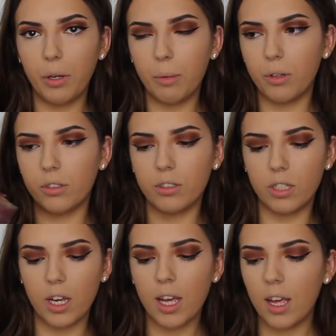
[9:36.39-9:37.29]
Hoola
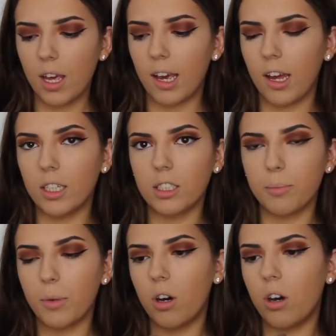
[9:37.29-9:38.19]
bronzer and
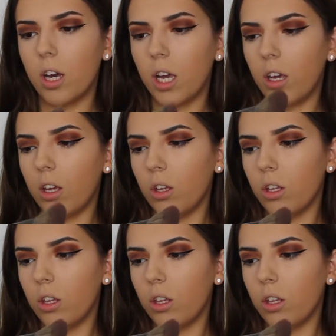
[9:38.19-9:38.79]
my